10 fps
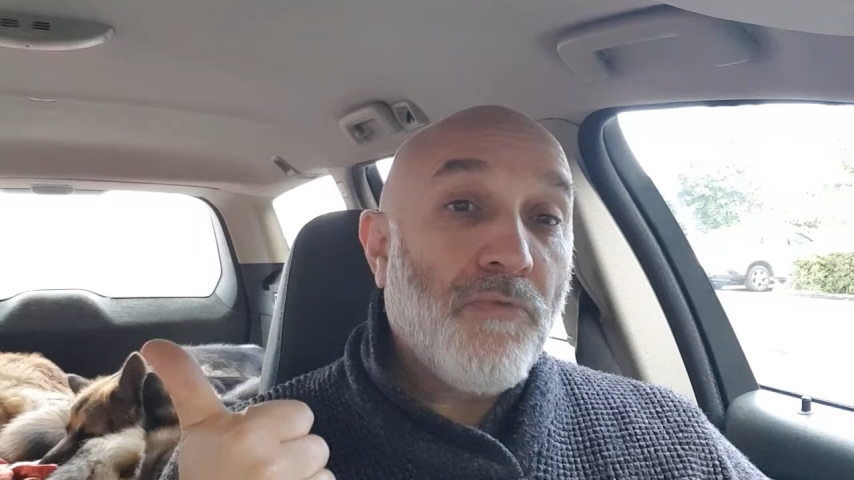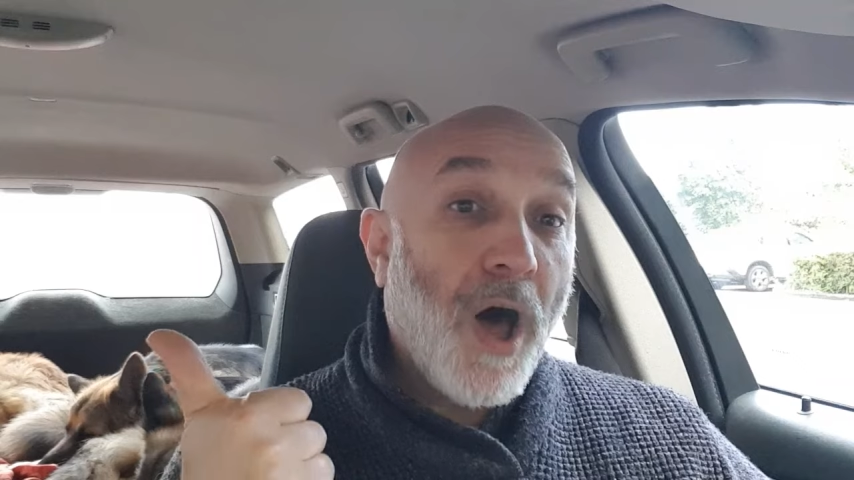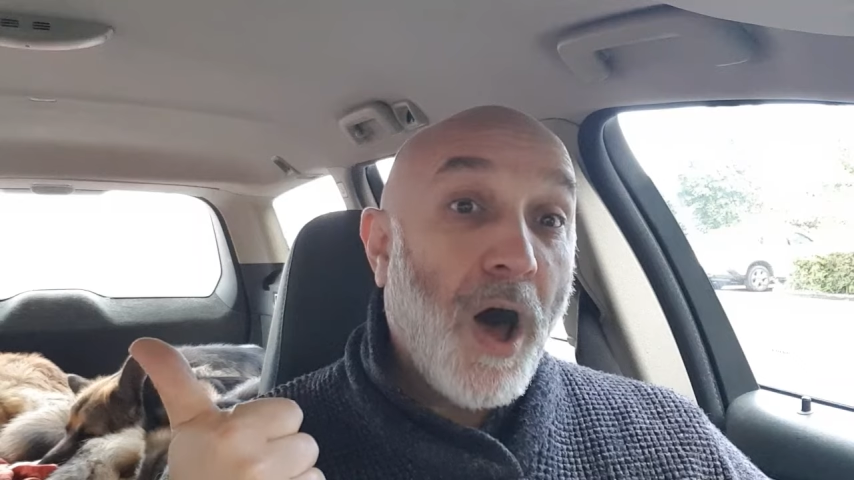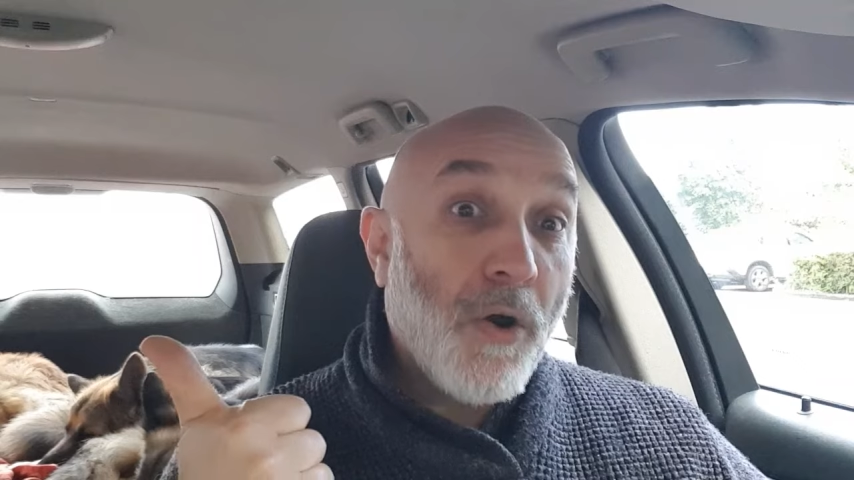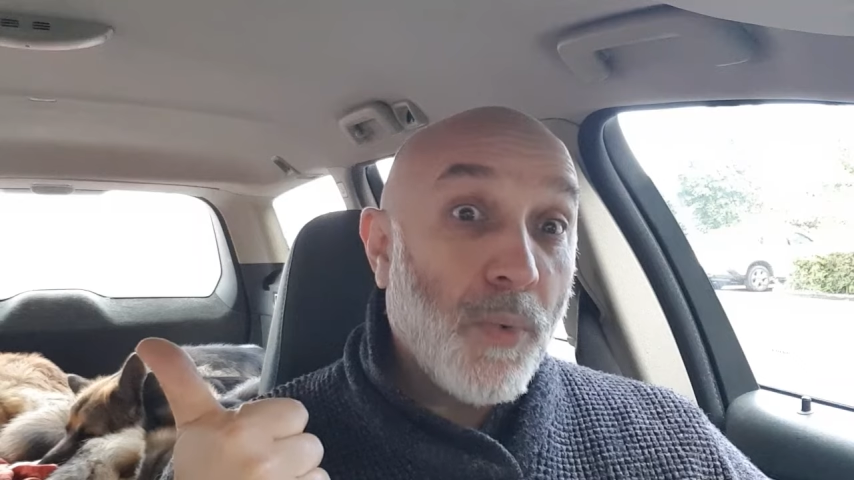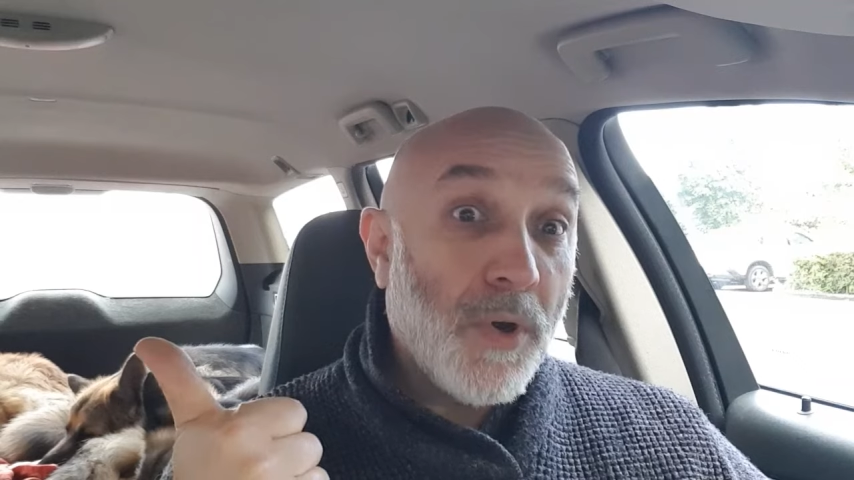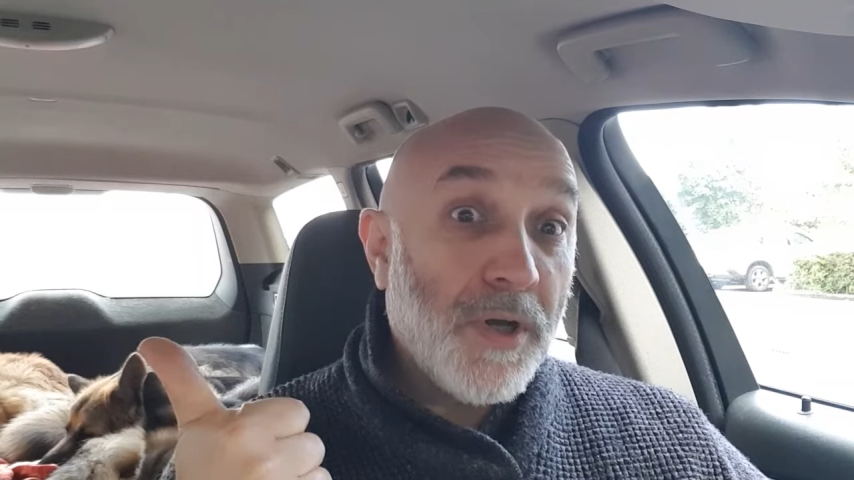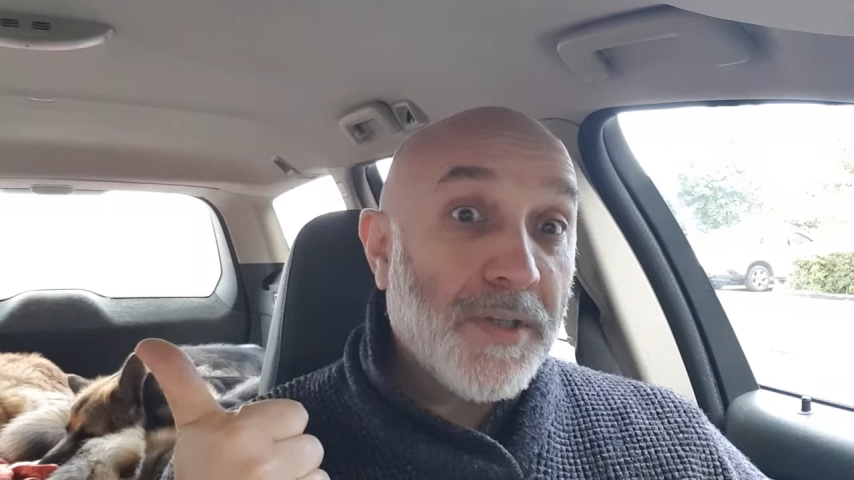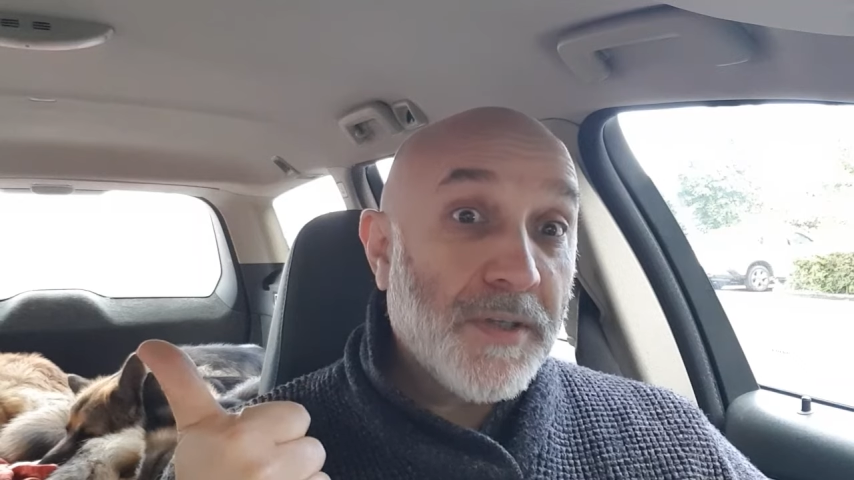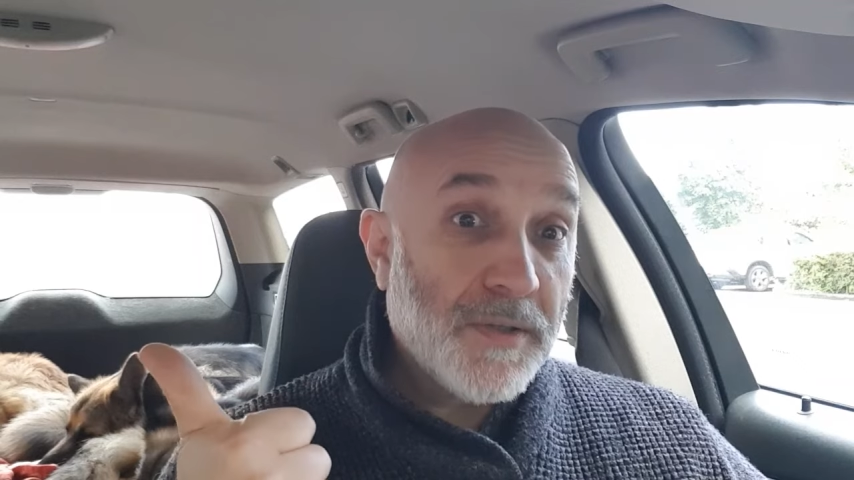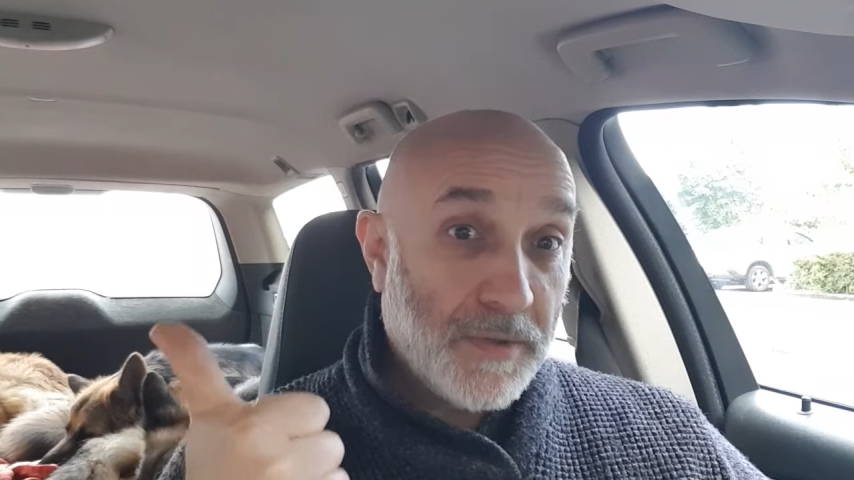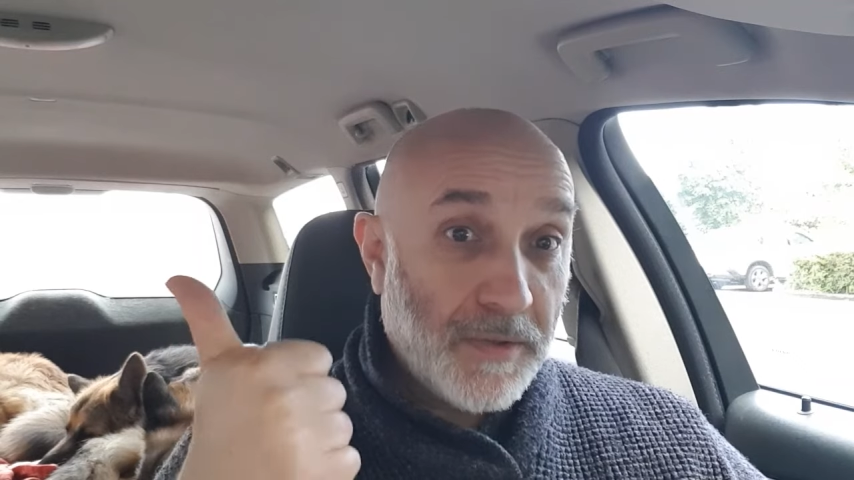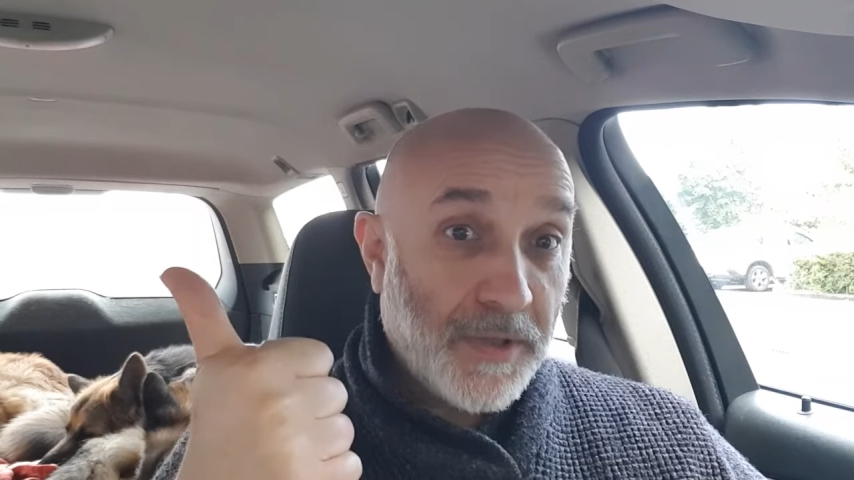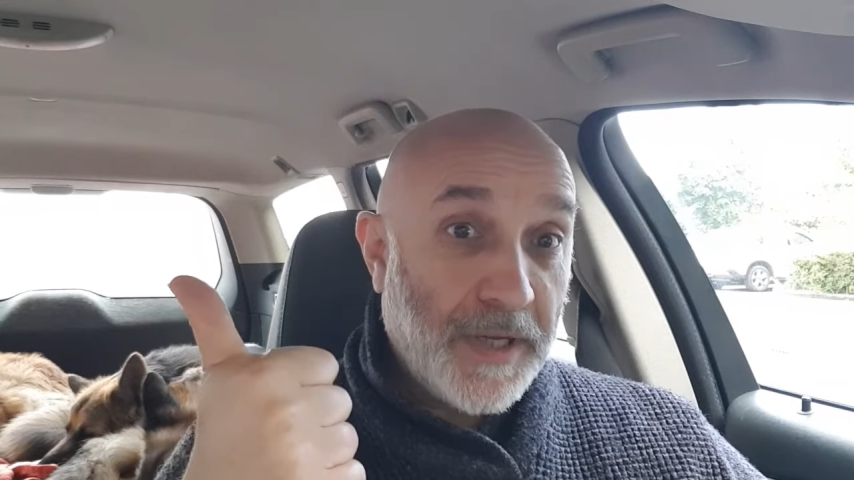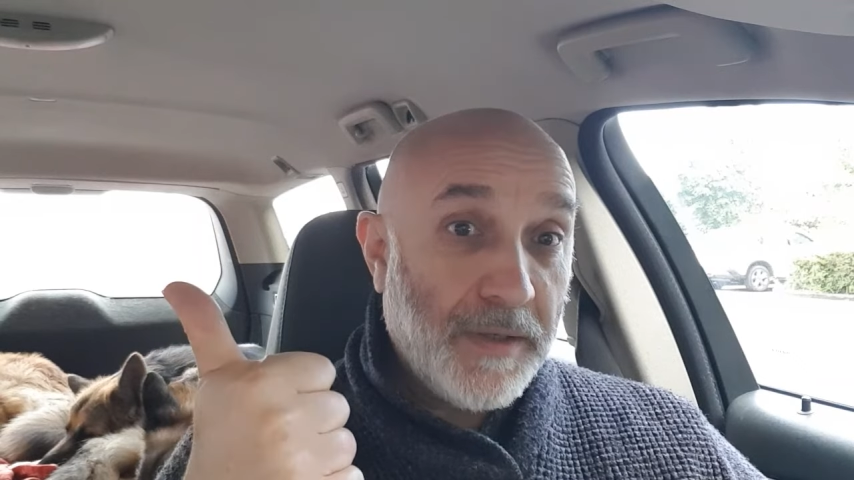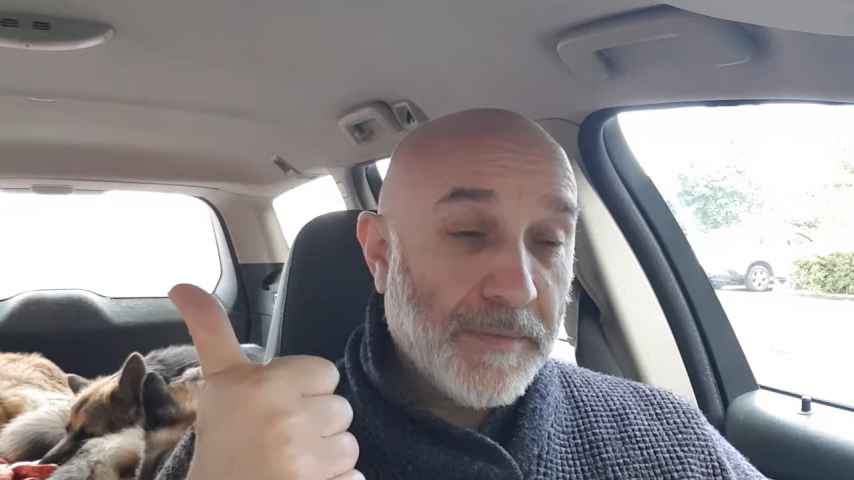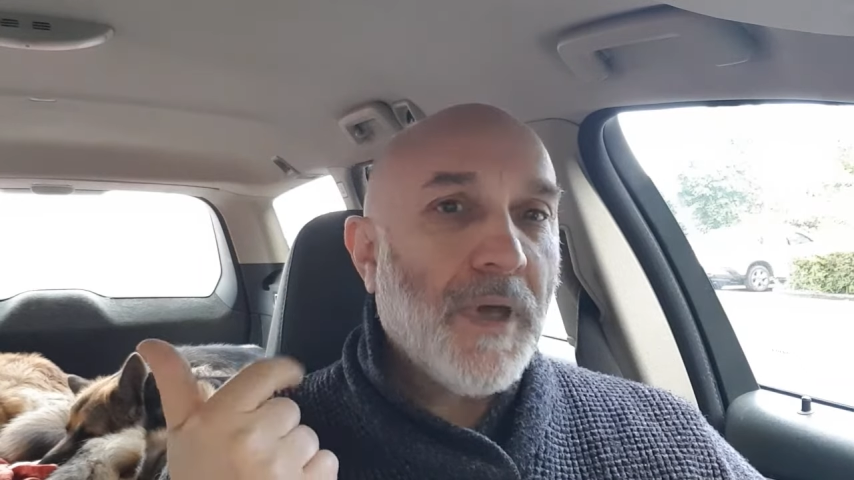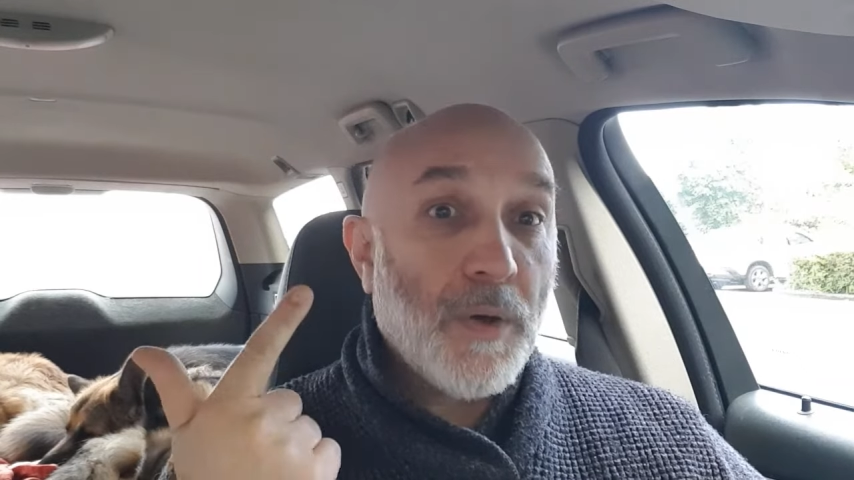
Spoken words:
R-word, okay?